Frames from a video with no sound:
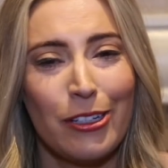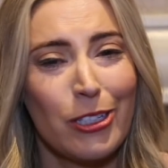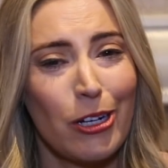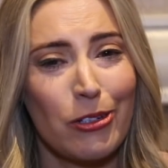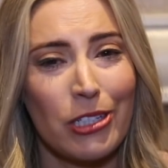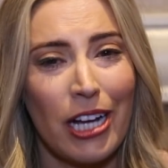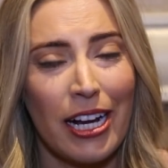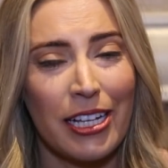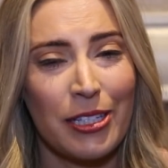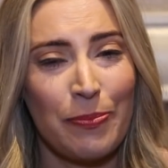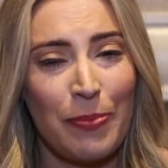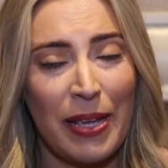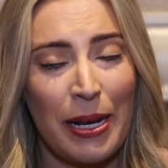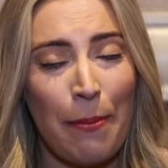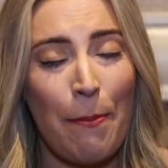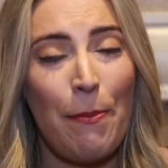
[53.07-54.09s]
Joe Cheong has
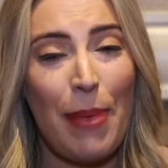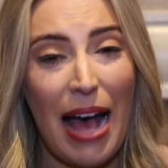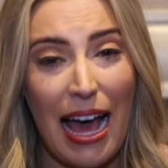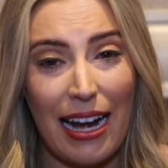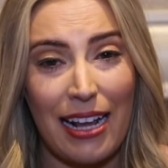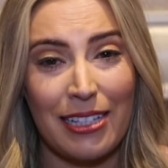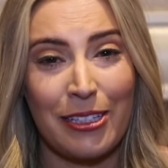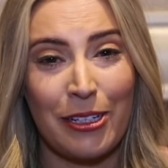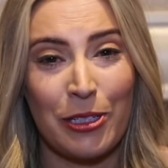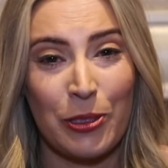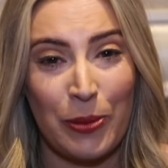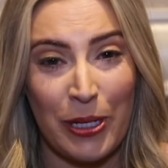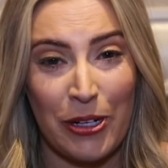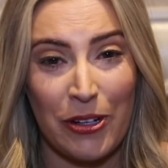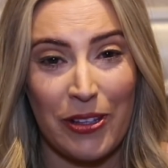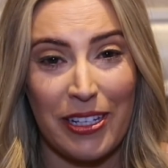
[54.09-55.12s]
been a badass on
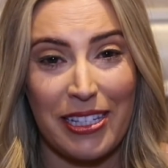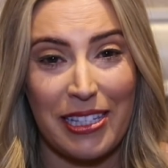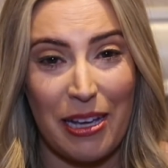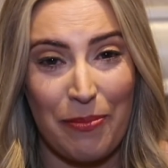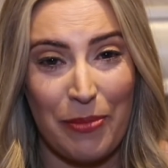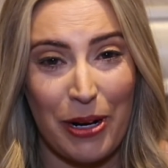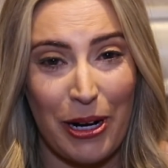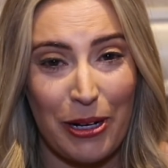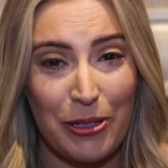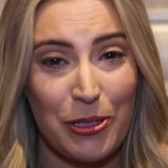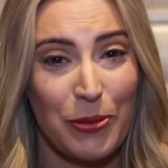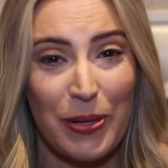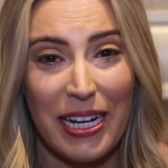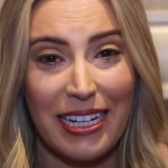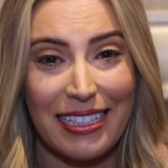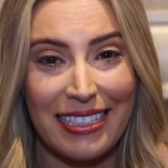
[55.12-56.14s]
Twitter this summer.
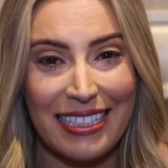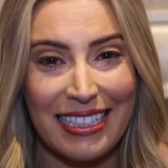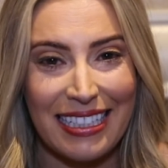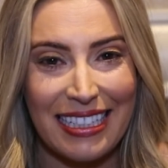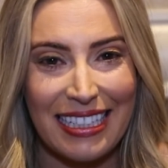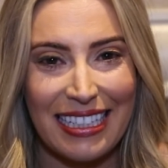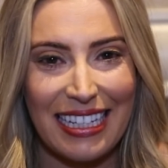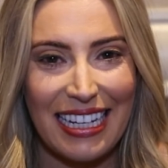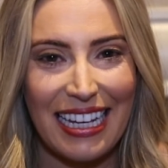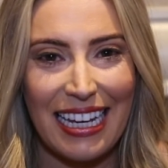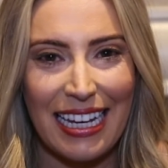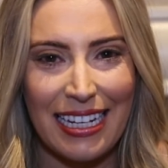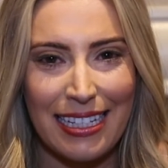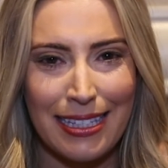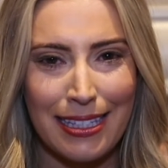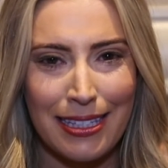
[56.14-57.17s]
Tweet
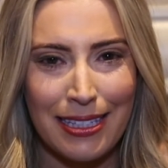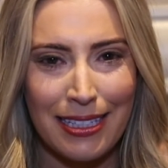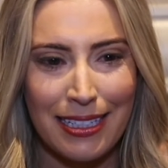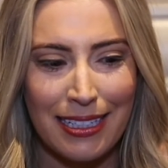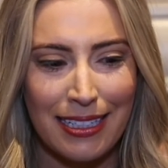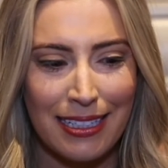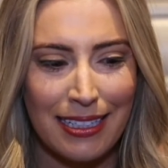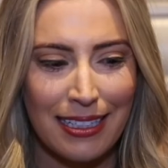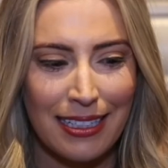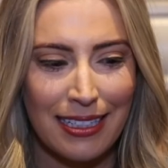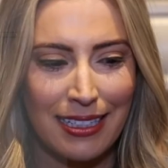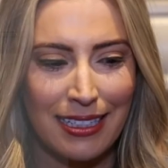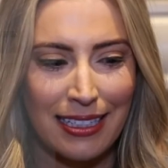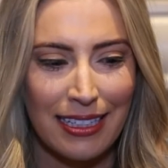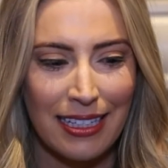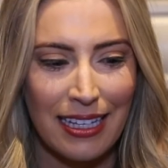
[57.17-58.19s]
is
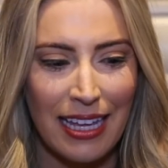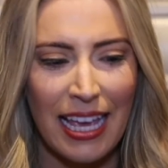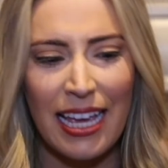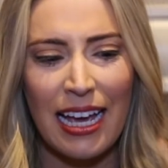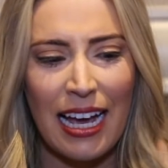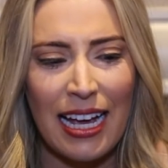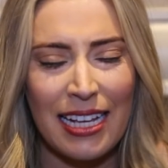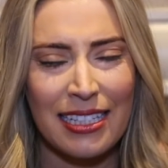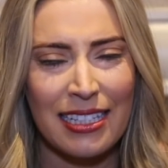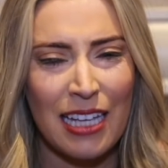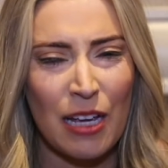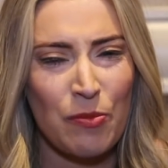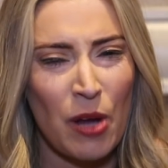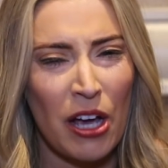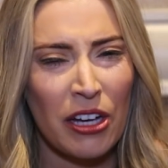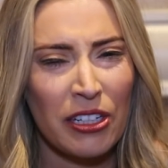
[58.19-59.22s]
Hey guys, I'm
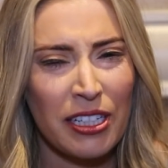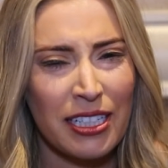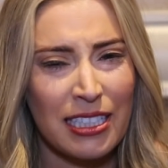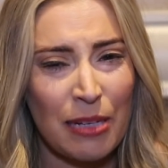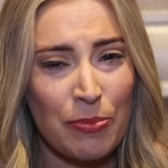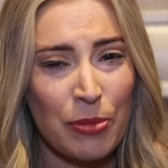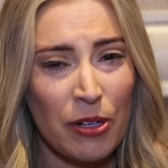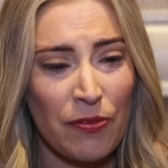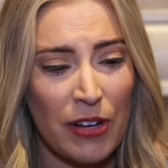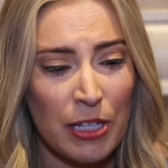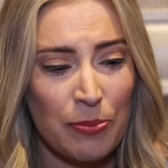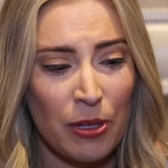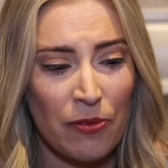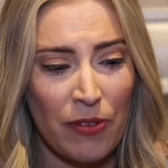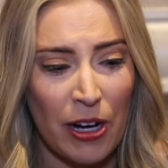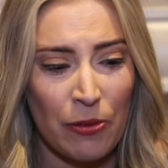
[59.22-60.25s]
not gonna accept your
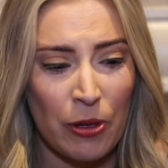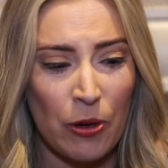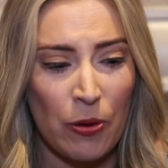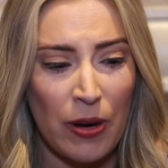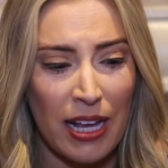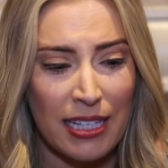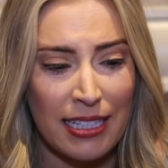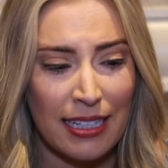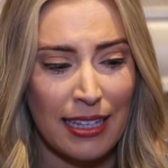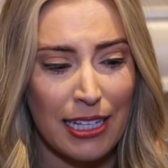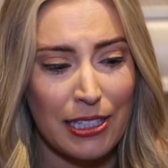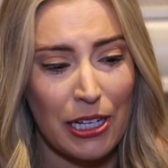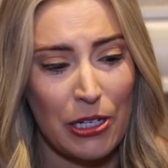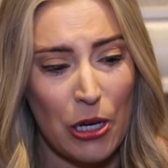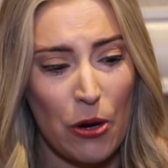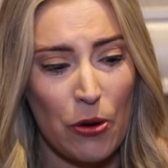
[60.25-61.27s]
Facebook friend request unless
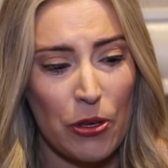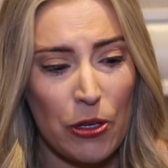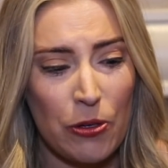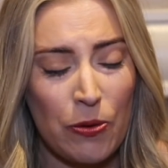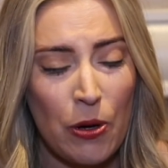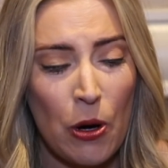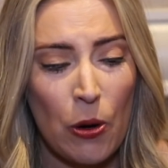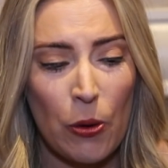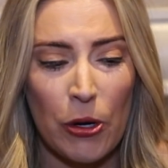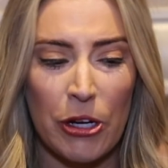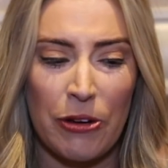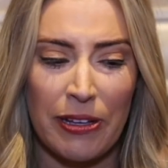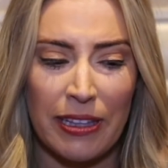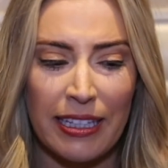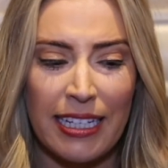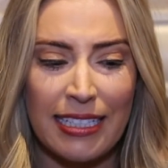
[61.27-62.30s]
I know you or you
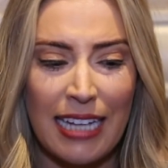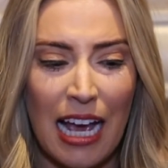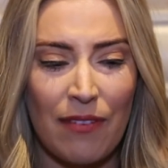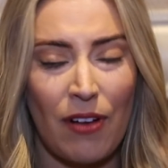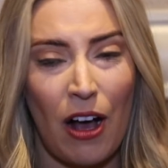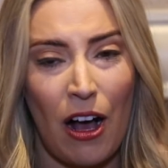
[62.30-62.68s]
at least have a